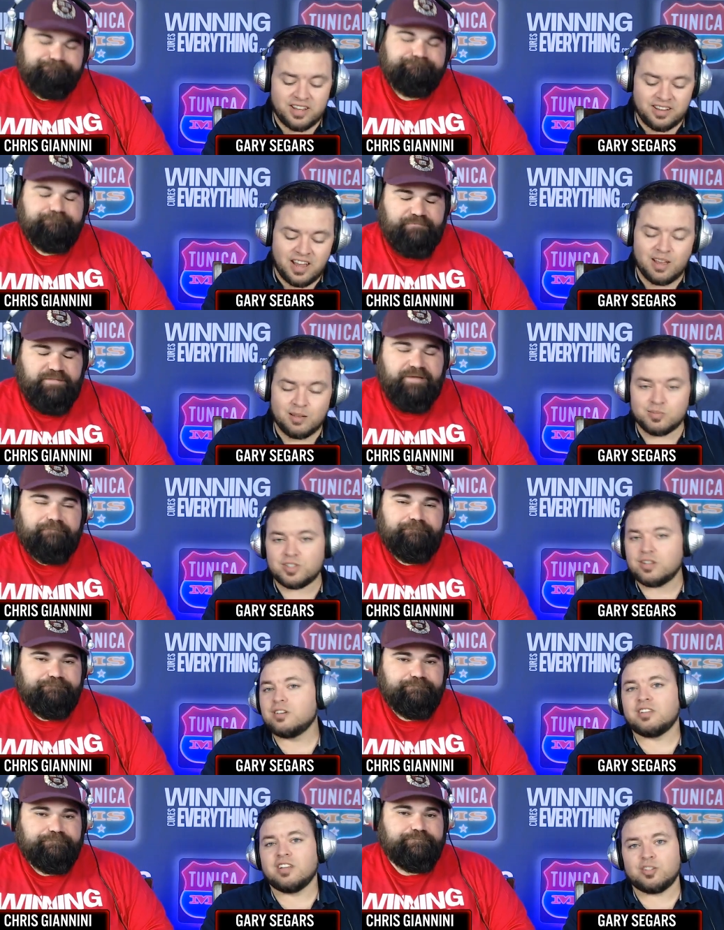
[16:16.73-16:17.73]
Speaker 1: games. Yeah.
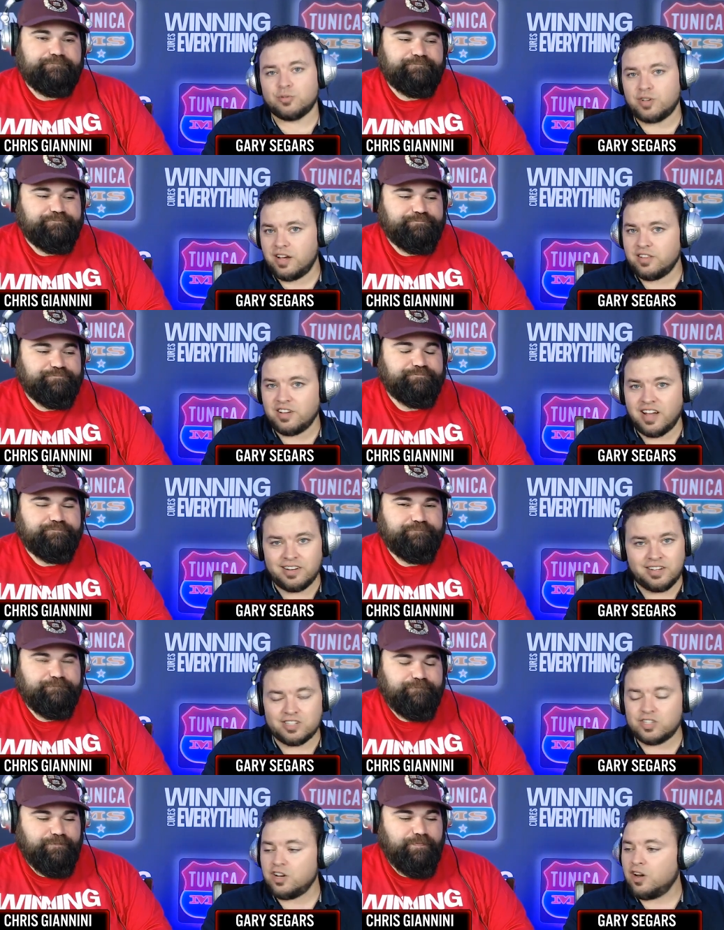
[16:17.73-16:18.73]
That's okay. They got
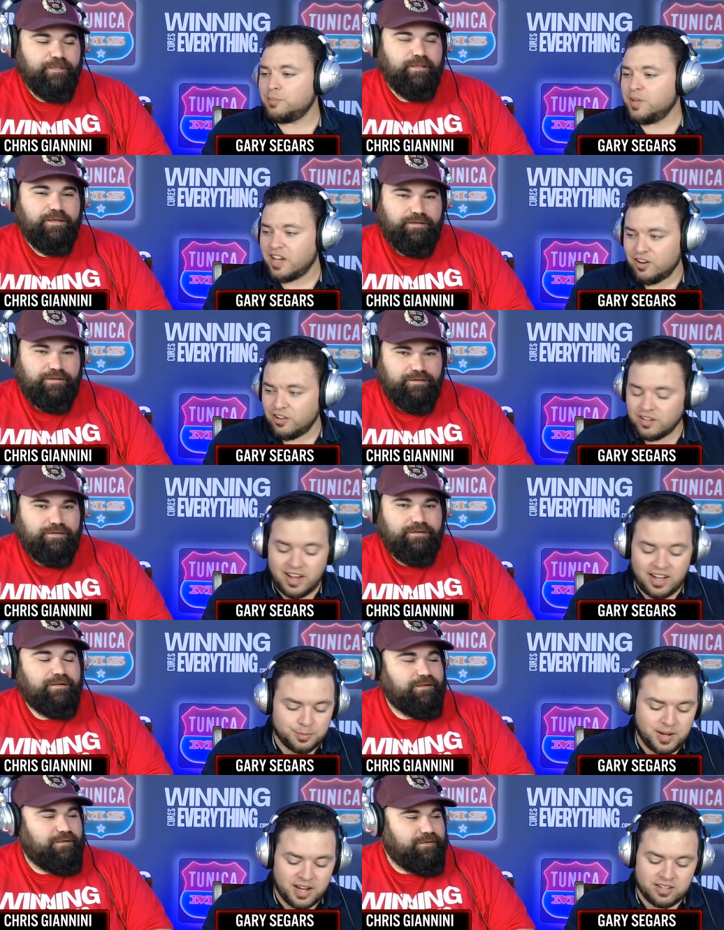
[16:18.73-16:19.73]
Nick Chubb. They got other
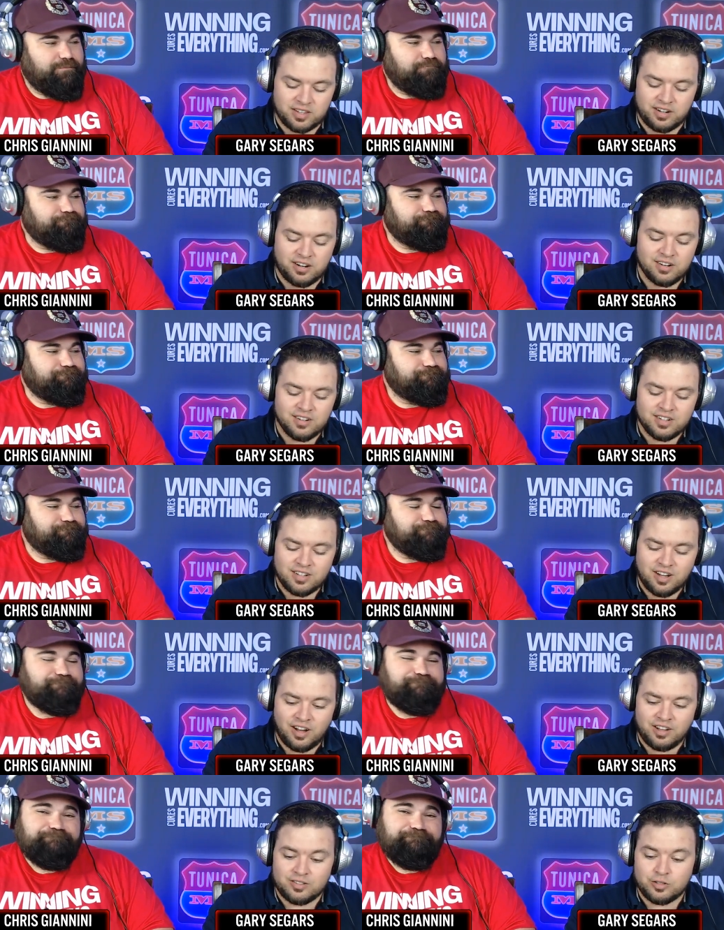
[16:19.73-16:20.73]
guys back there.
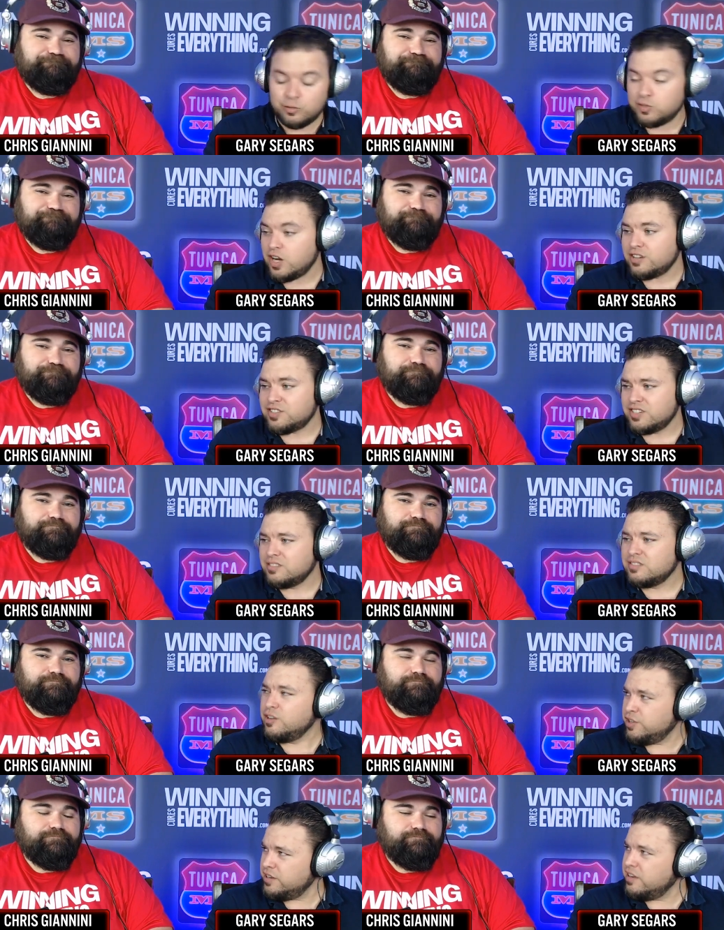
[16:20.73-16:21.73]
Duke Johnson,
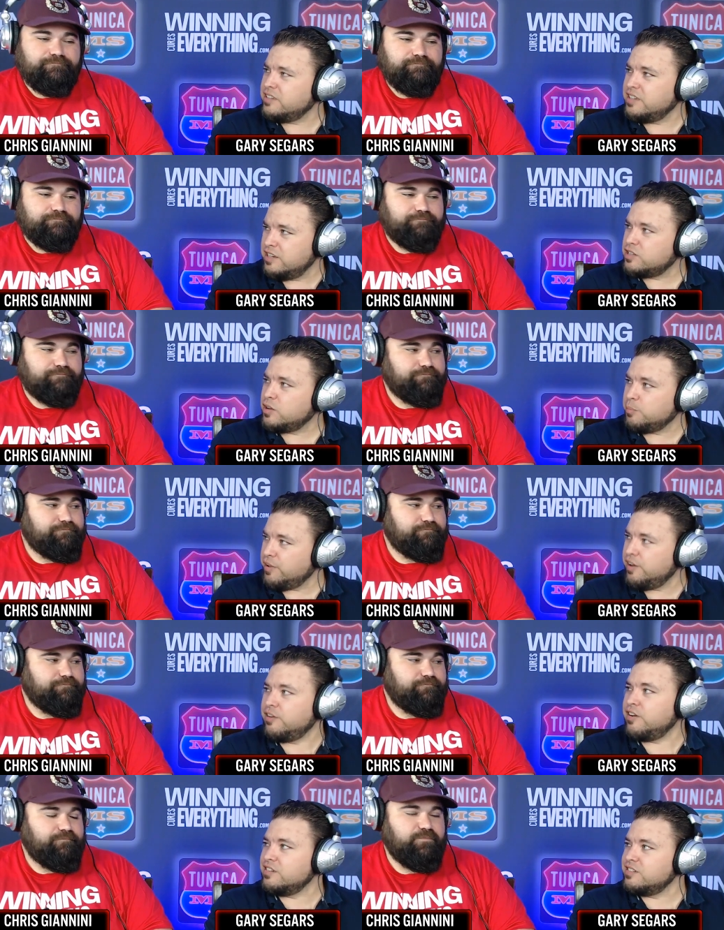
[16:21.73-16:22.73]
you think he's going to play,
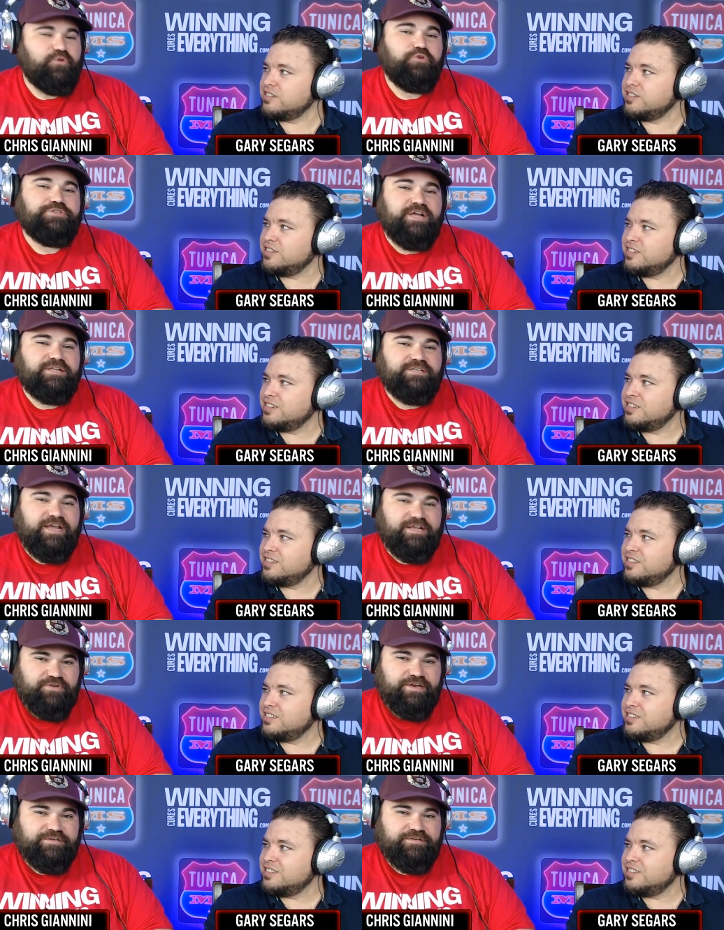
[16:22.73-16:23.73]
right?
Speaker 2: Duke Johnson got
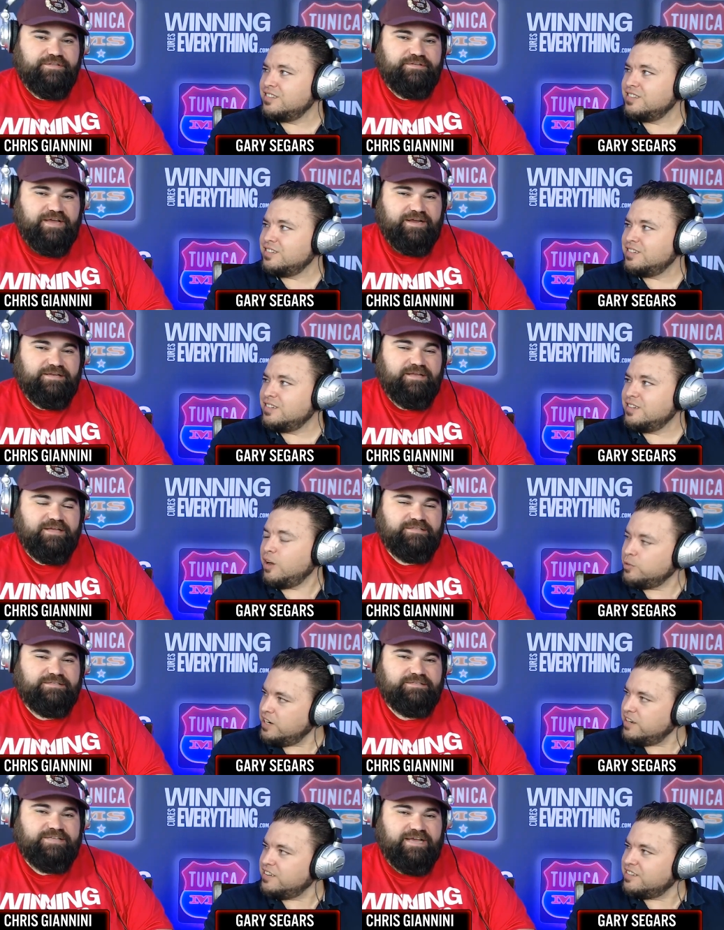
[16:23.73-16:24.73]
traded to the
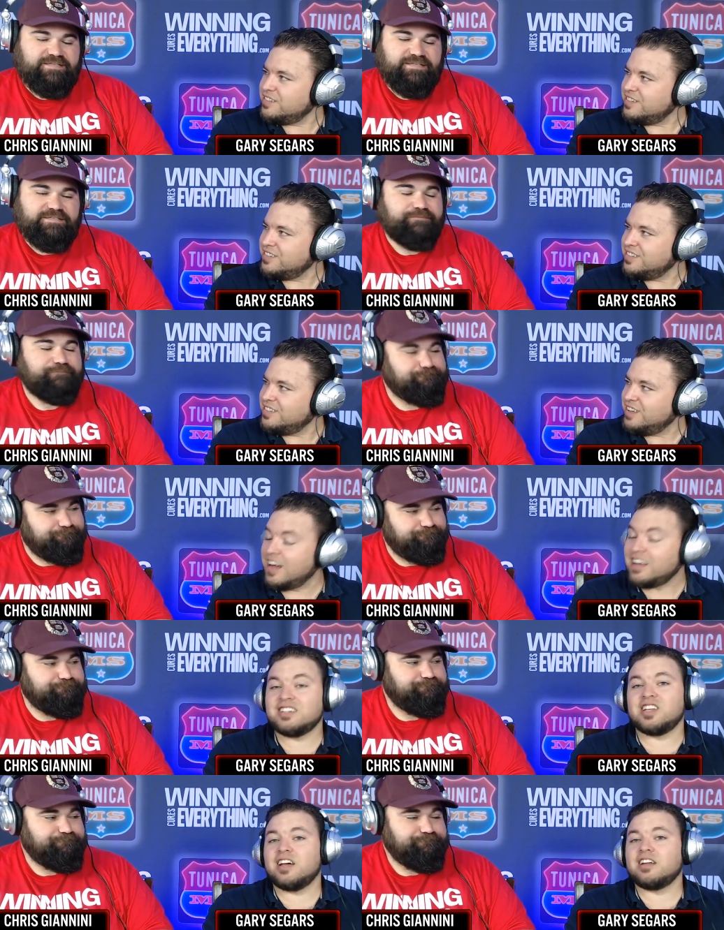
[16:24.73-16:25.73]
Speaker 1: did he? Texans. I
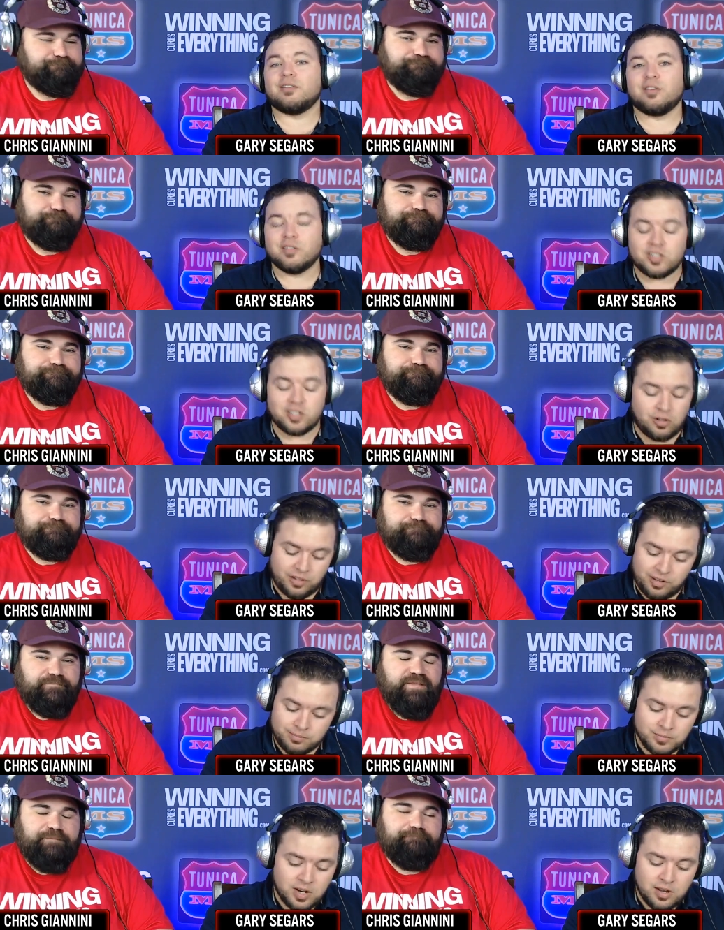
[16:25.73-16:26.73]
never even saw
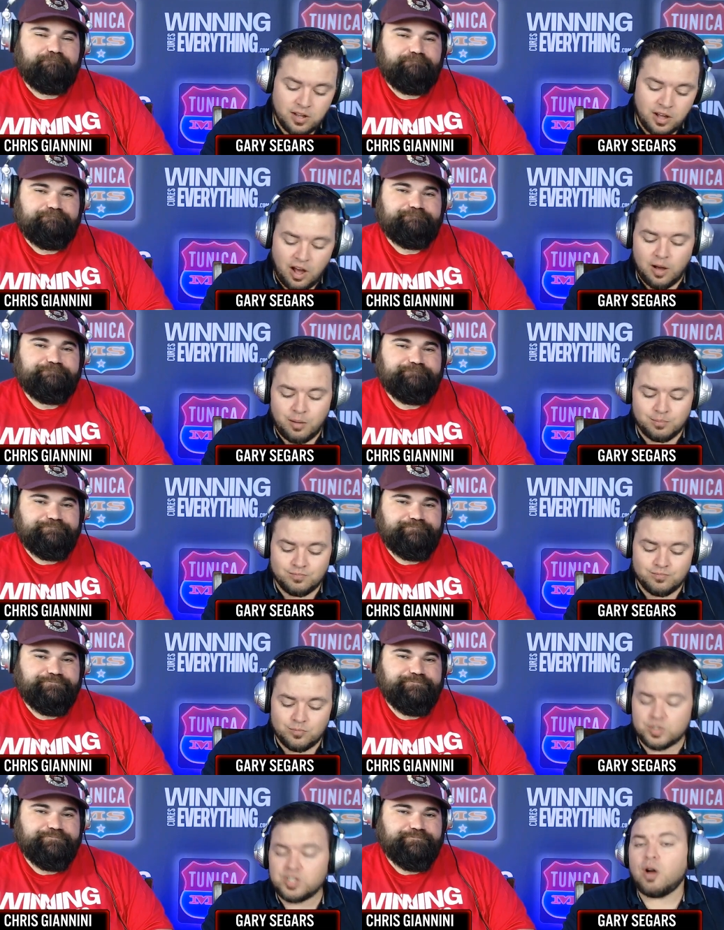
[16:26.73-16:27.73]
that. Yep.
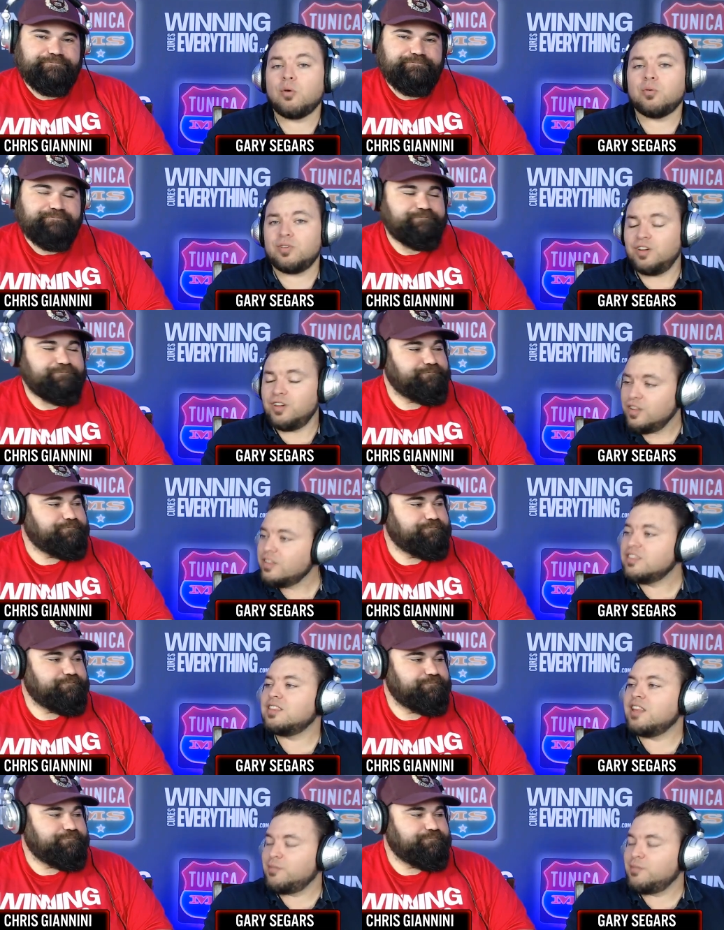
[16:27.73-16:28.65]
So they've